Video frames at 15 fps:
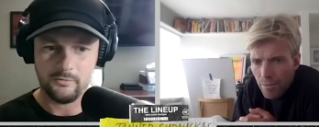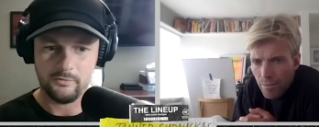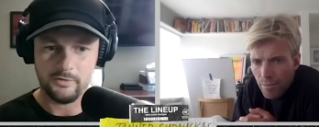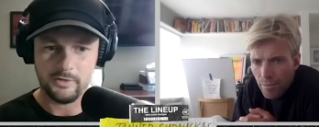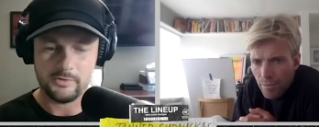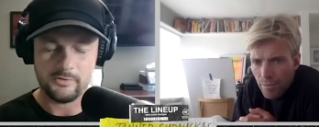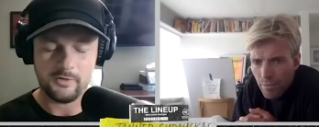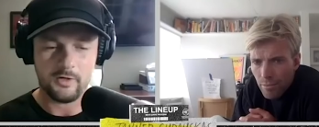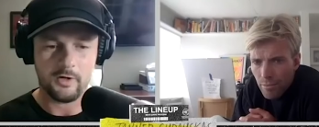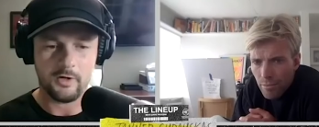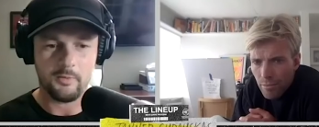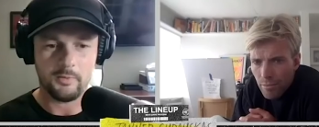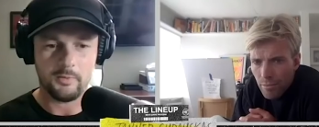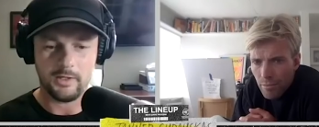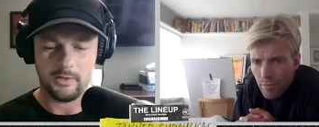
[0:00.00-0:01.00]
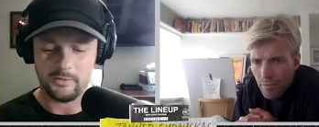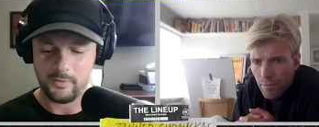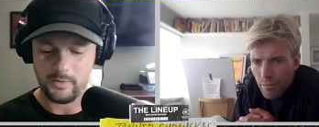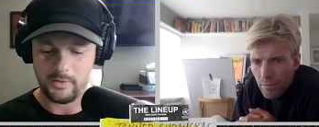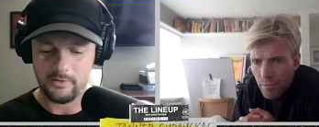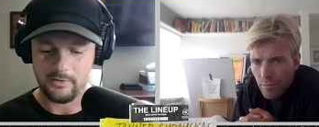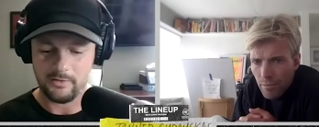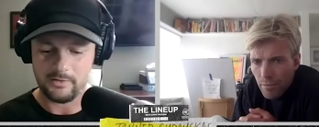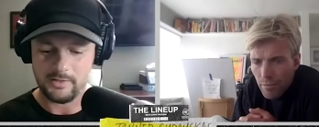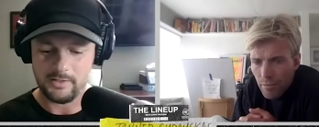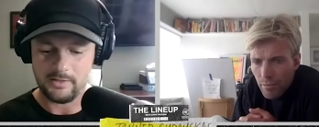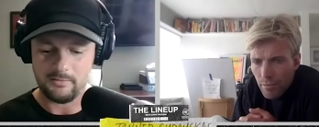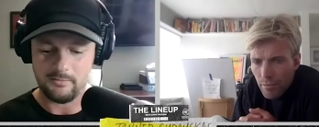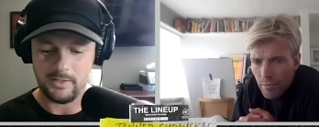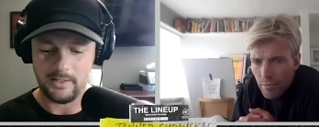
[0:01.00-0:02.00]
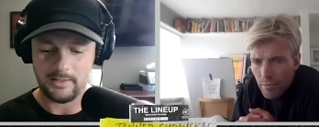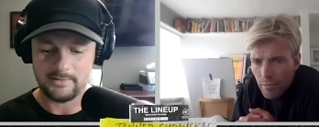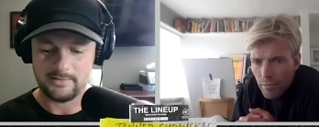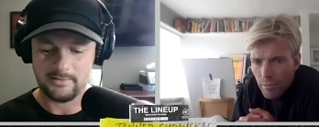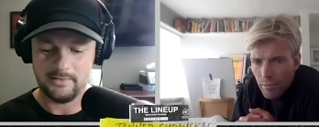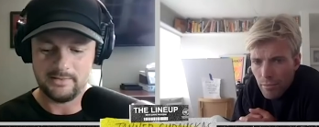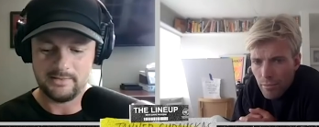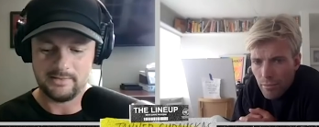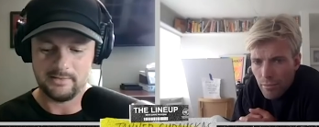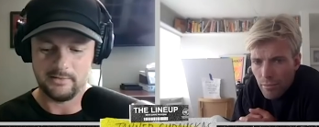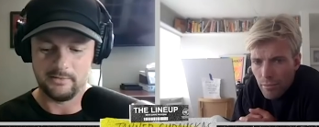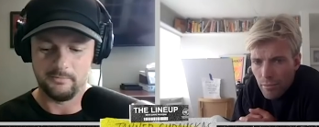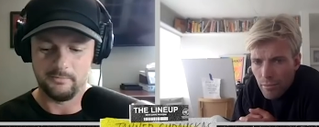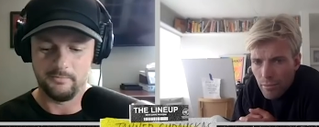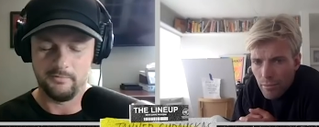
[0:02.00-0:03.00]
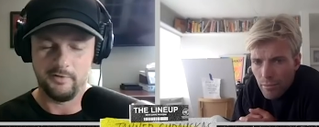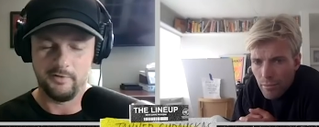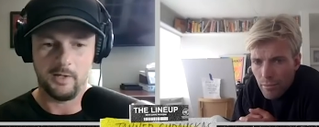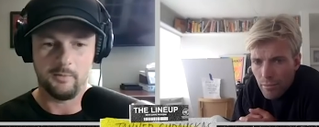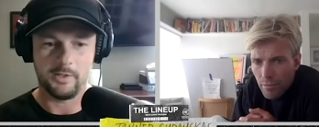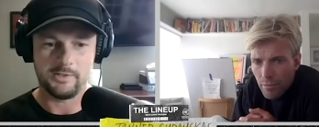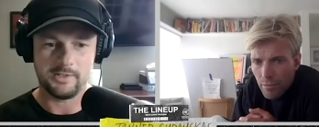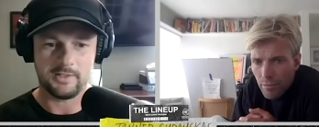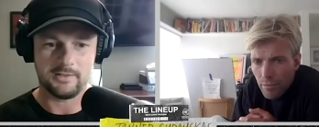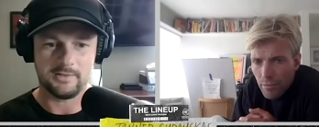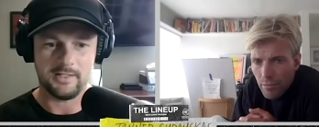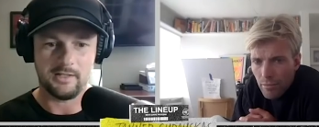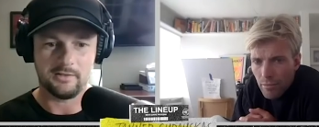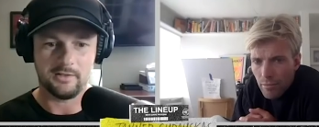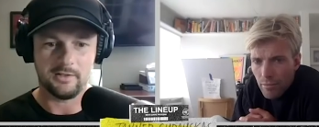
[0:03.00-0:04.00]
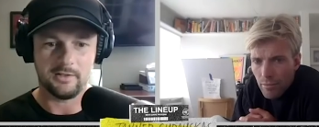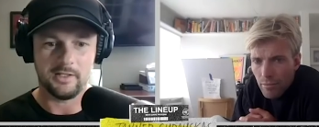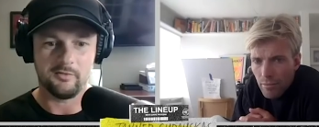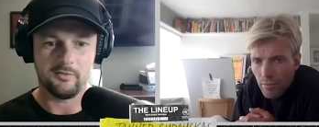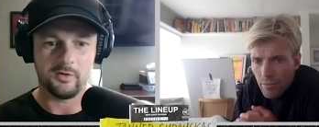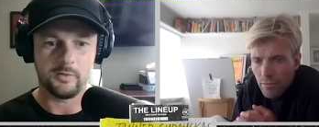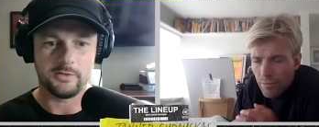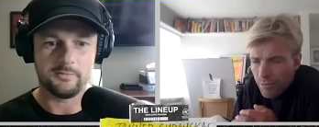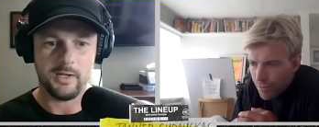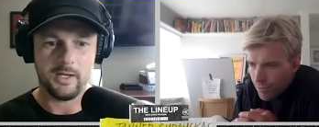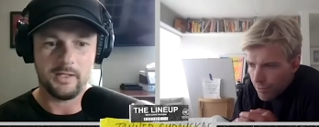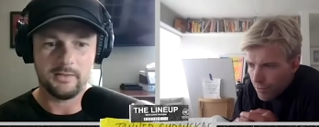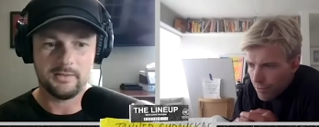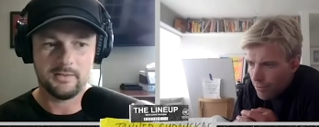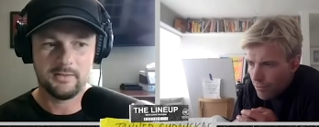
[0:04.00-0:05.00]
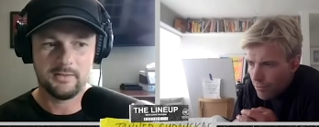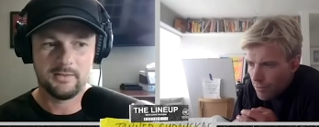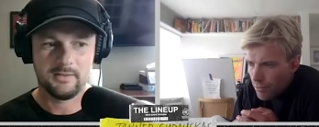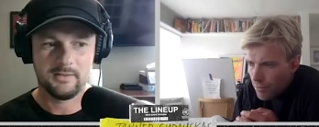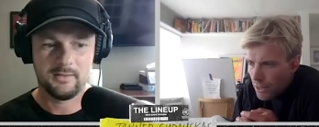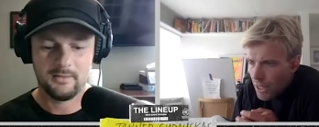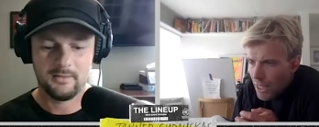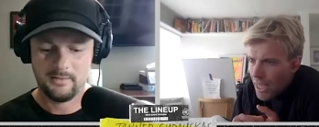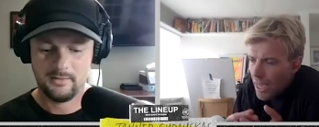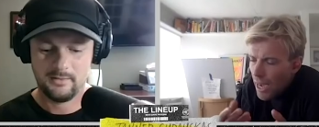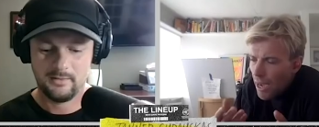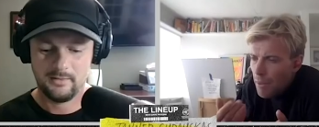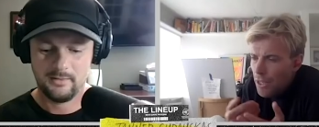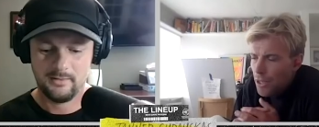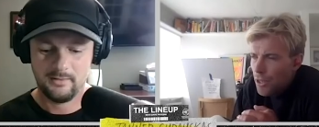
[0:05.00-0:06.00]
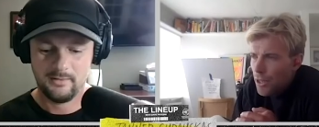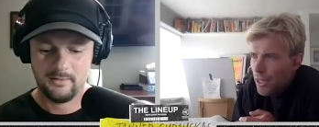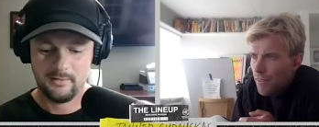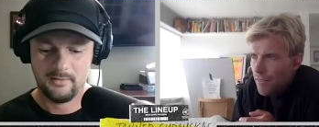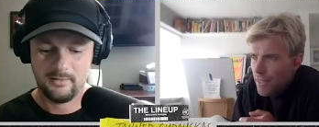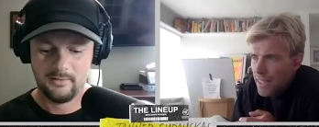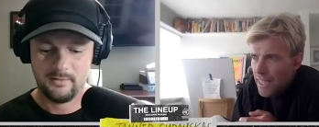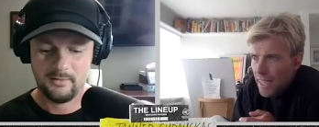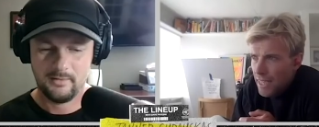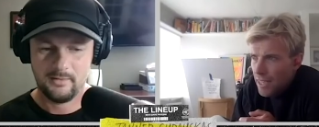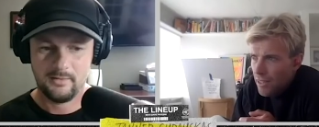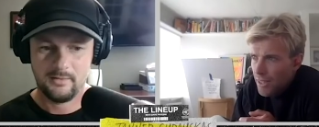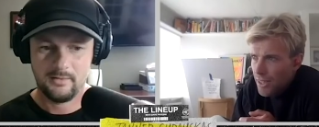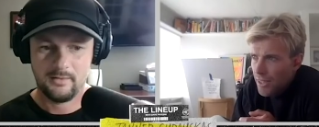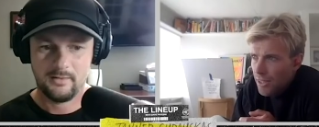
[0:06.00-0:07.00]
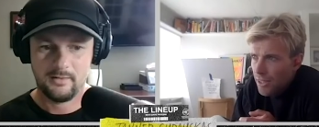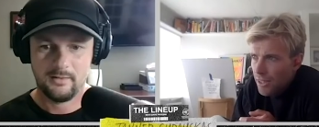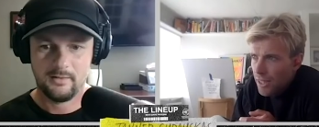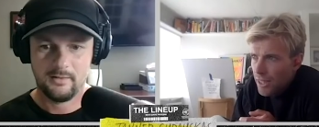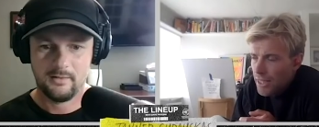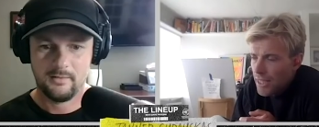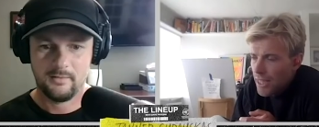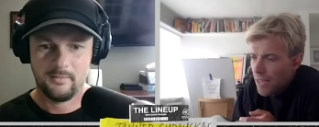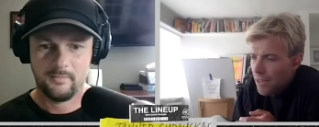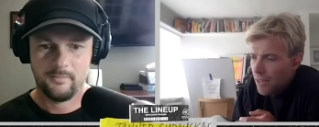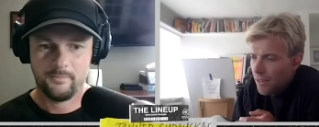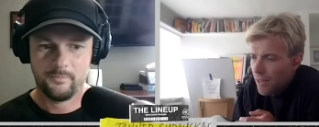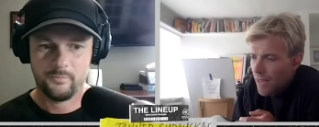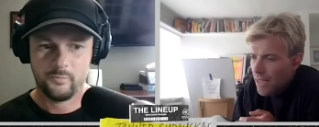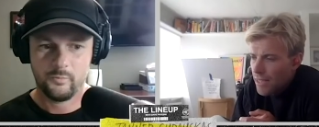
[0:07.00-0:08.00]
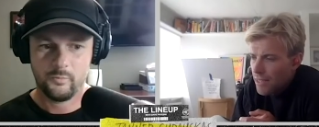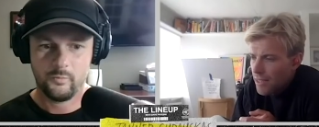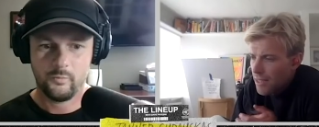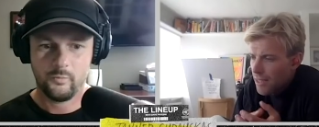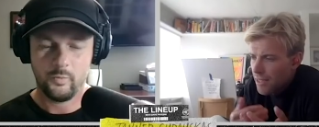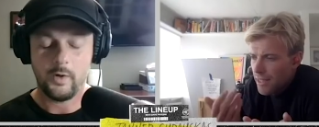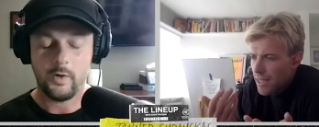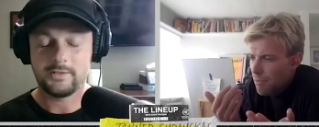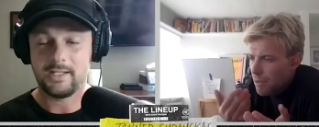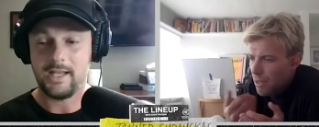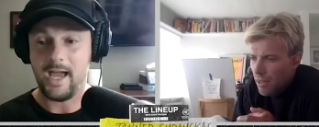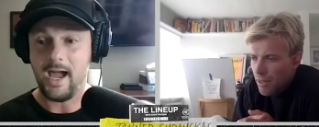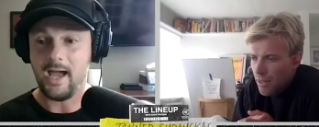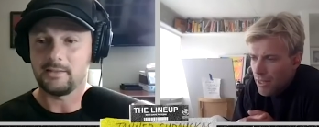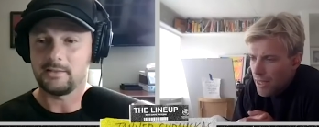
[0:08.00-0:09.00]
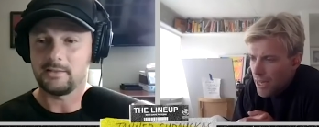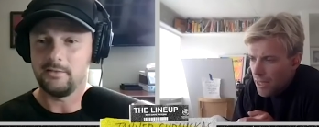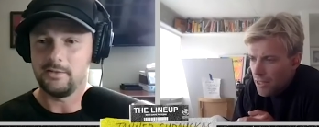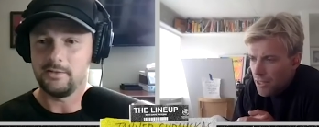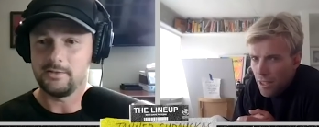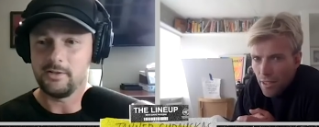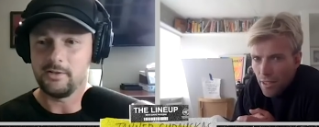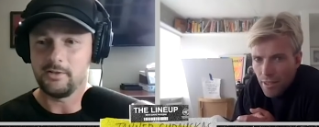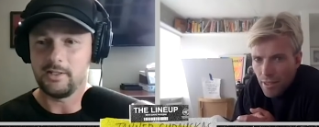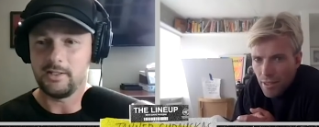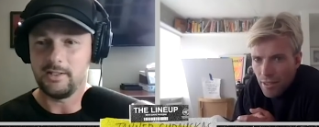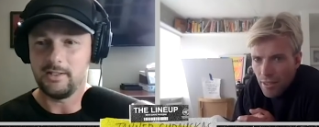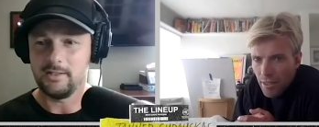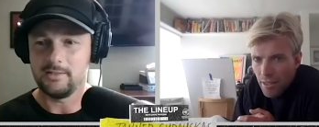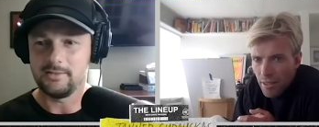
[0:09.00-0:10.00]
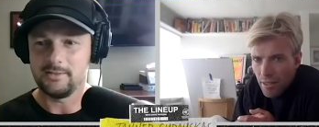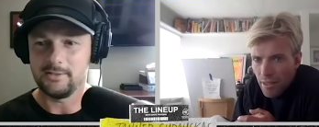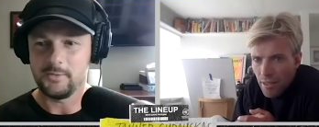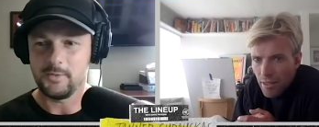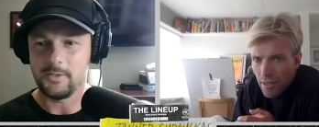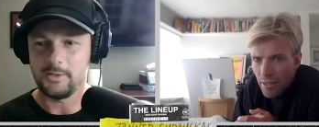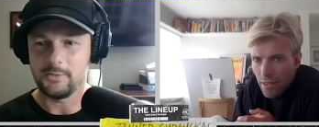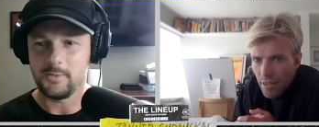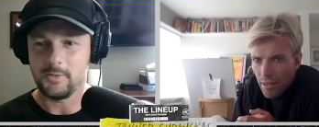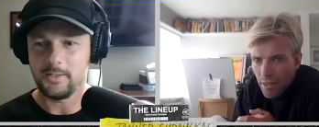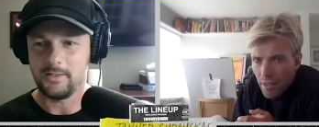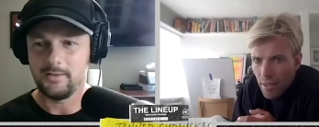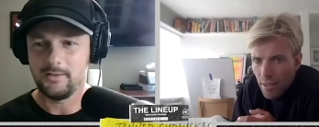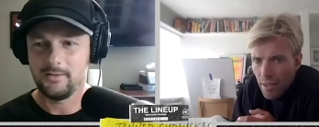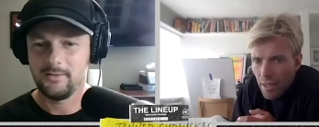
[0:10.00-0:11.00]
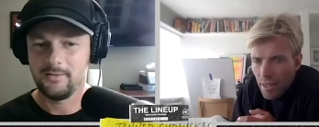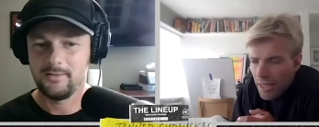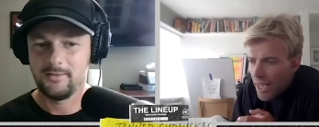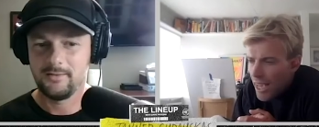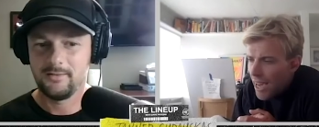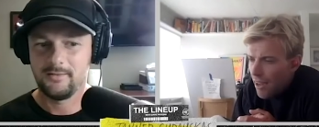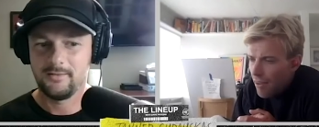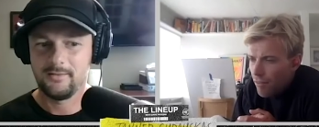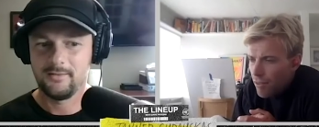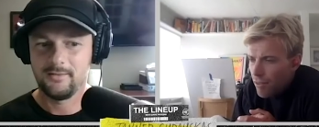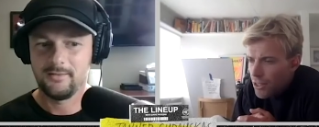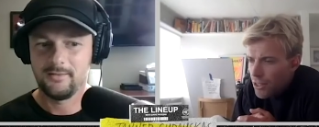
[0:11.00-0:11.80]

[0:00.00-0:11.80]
Speaker 1: finished runner-up again 2013 to Mick. So he's still very much a contender in everyone's mind.
Speaker 2: I mean, you could even say Kelly's still a contender as he's going to step.
Speaker 1: Well, I was going to ask if you still think he is in 2020.
Speaker 2: Yeah,